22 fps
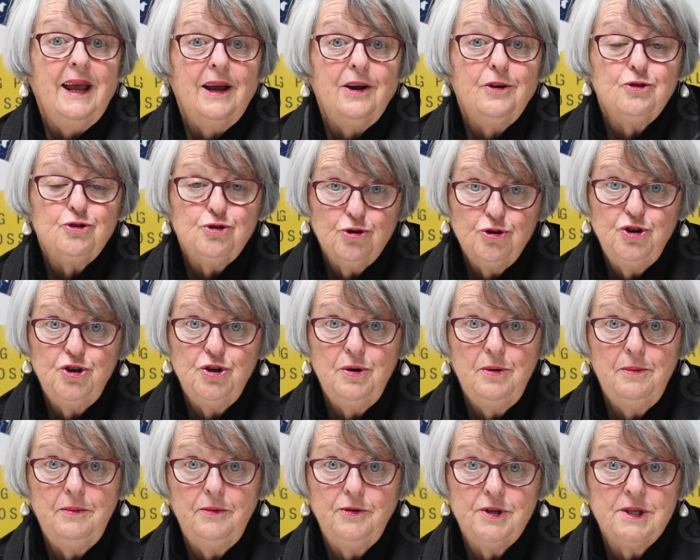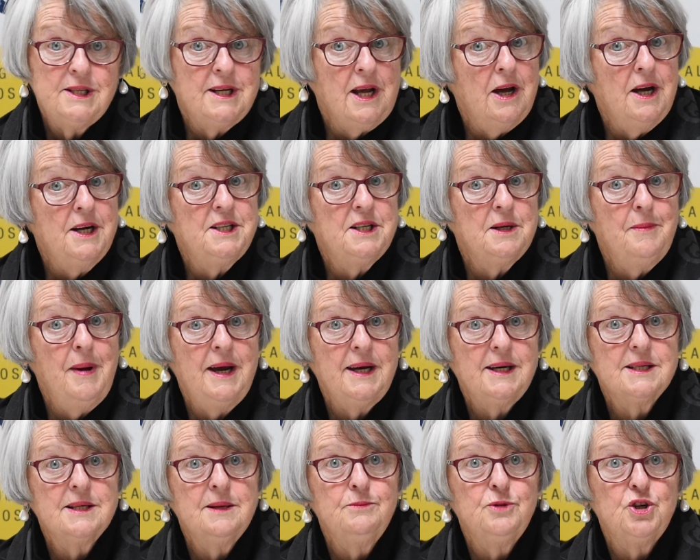Should you decide to
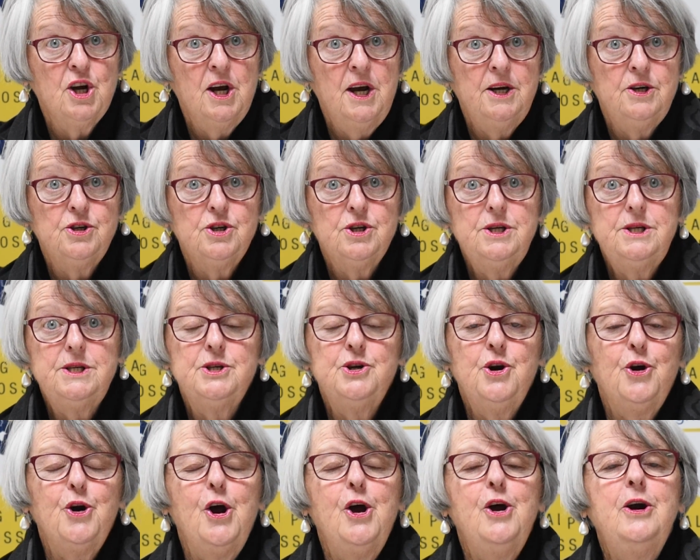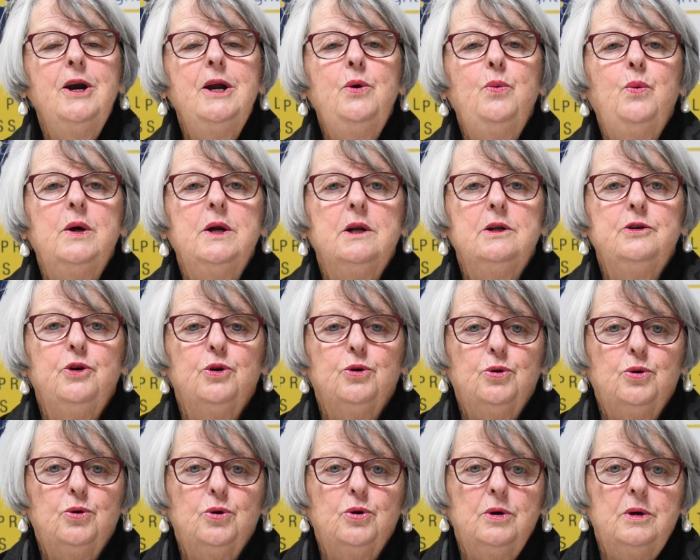make some changes, not only will
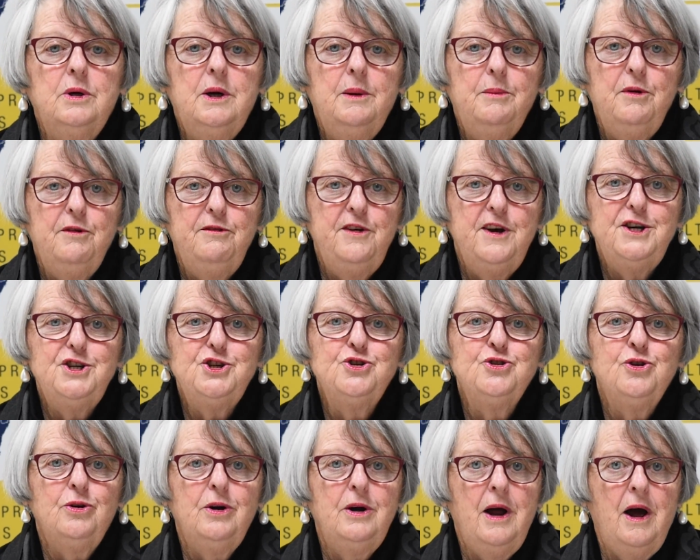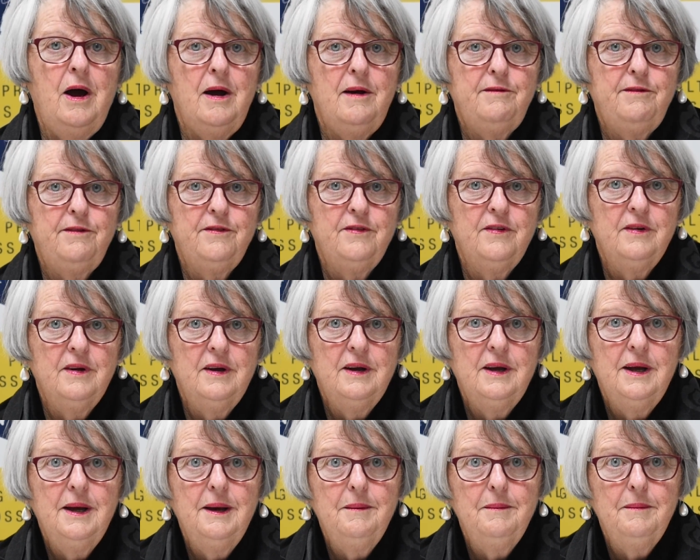your professional life
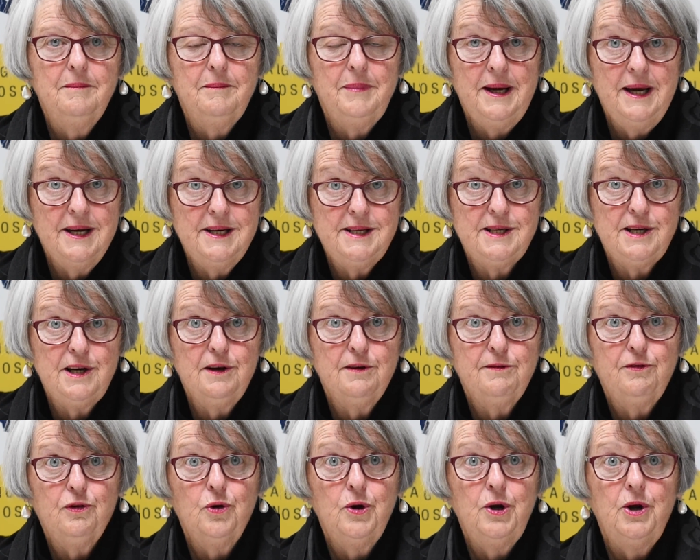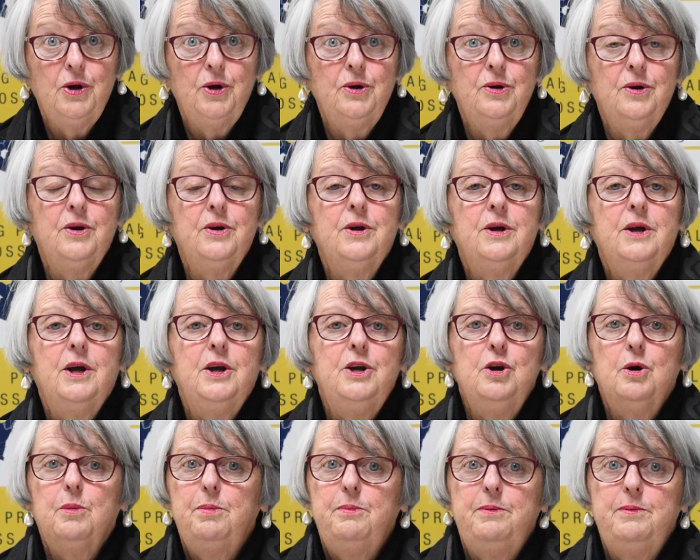be easier for you,
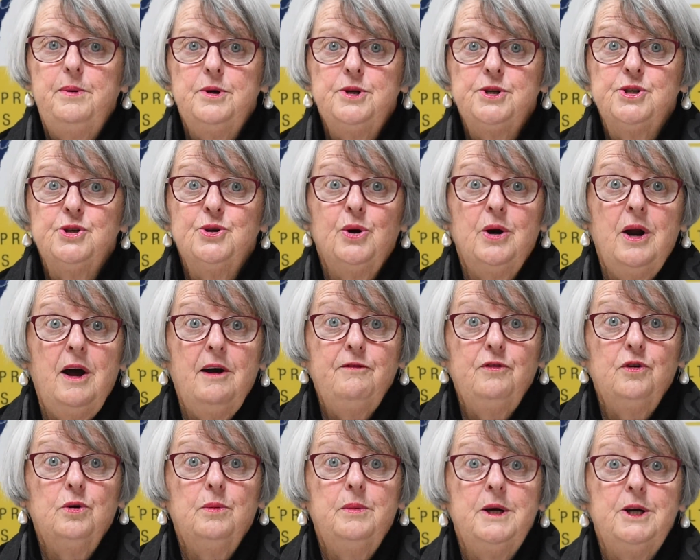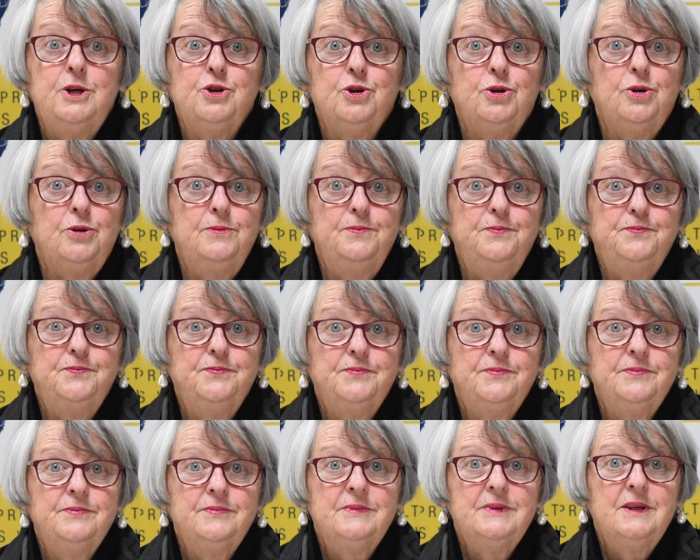your personal life will be too.
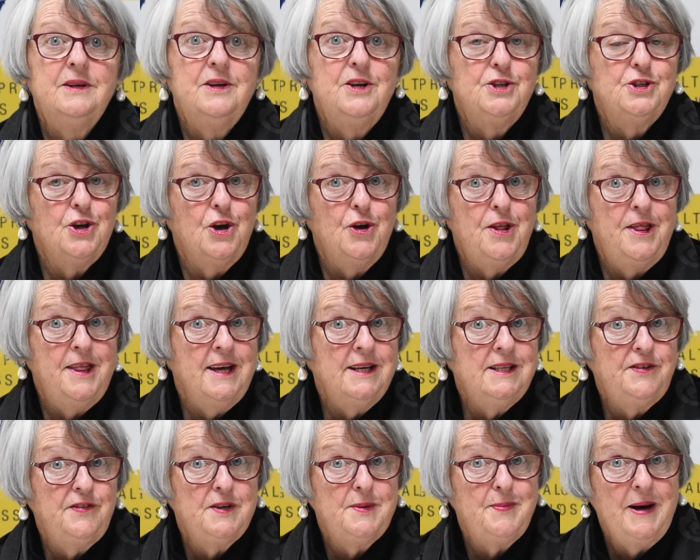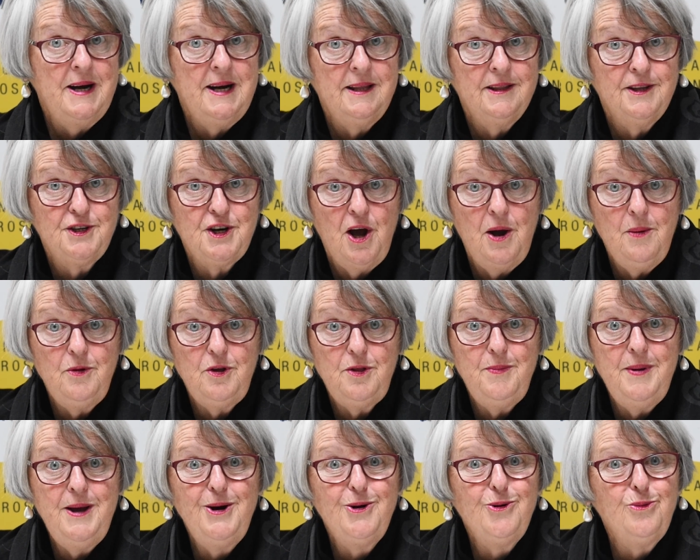So thanks for spending the time with
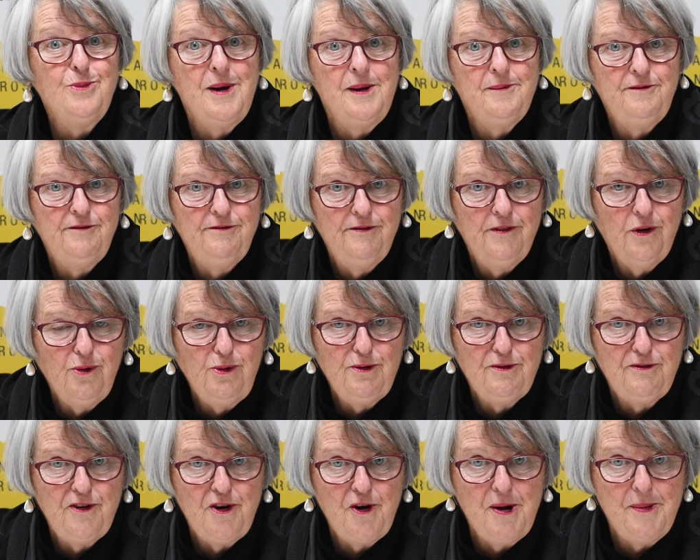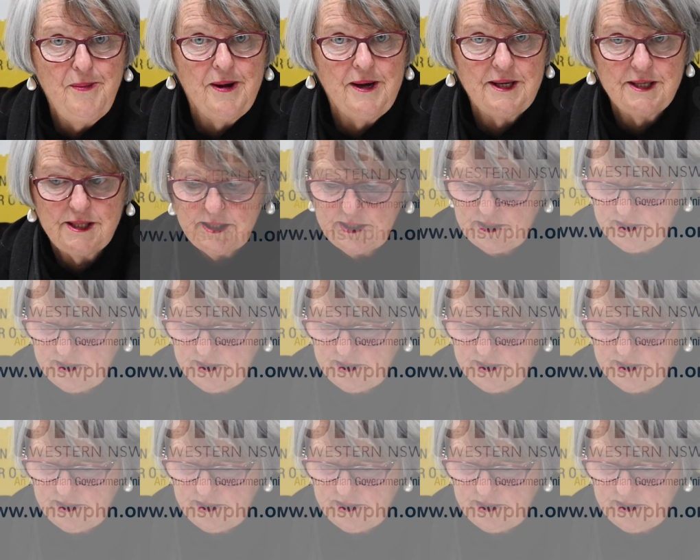me, and all the very best.